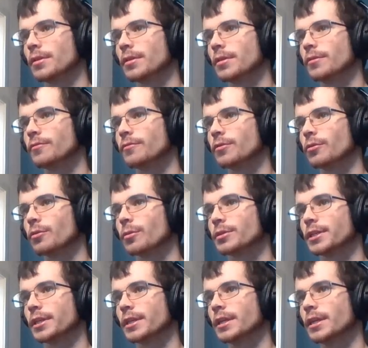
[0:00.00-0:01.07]
the floor,
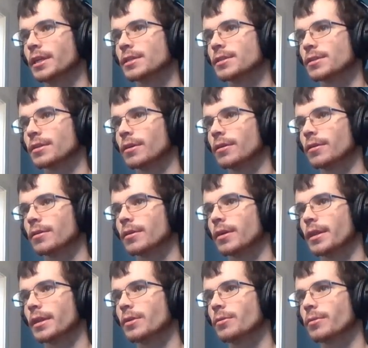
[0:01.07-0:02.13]
which I think is
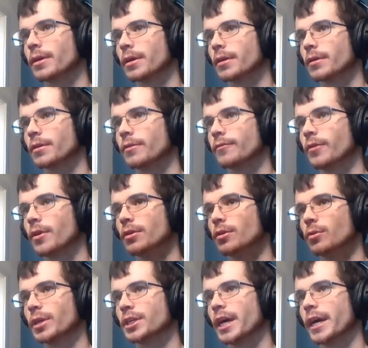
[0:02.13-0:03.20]
I think we're gonna fall on the
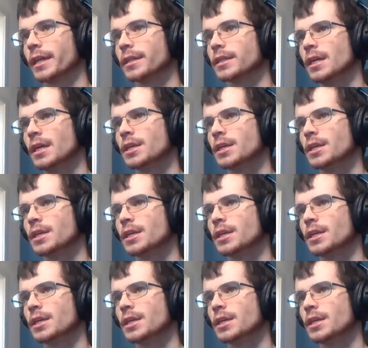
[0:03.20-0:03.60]
Wedge Island.